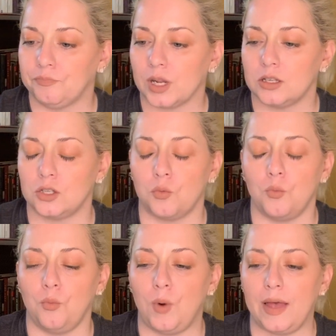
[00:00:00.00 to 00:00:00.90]
so
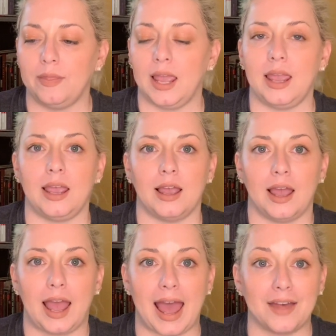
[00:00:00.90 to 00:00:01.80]
when they
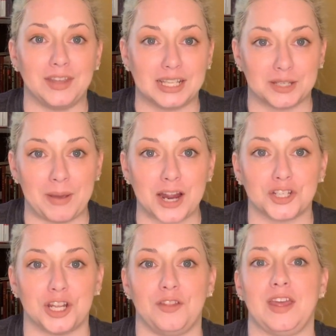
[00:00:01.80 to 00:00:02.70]
had the
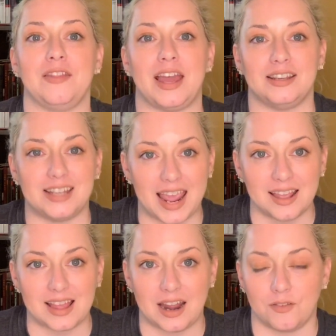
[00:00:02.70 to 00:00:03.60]
inspection, they then
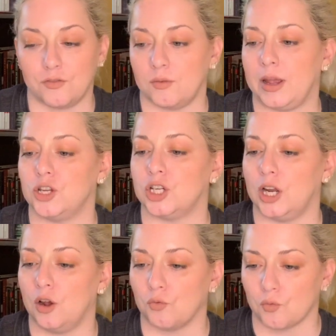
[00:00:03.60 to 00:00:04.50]
take that
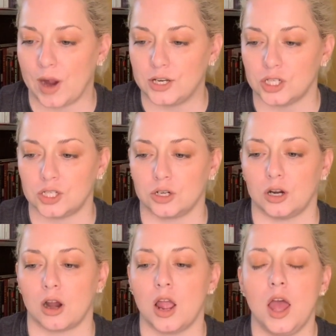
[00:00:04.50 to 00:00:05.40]
information,
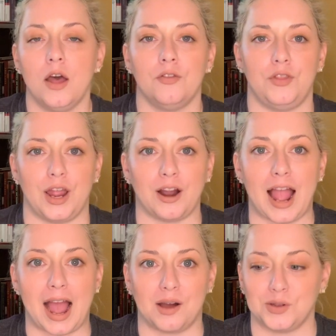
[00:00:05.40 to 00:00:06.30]
register their
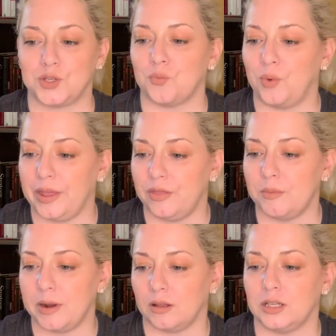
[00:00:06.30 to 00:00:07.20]
house with the
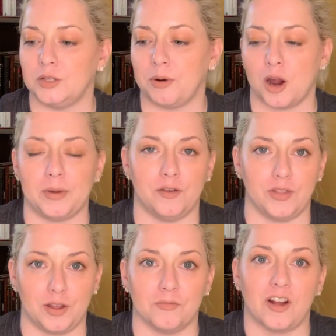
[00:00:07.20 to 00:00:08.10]
Maryland Department of
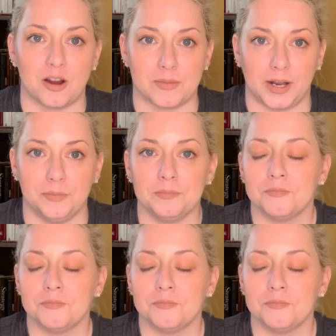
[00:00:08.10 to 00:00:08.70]
the Environment,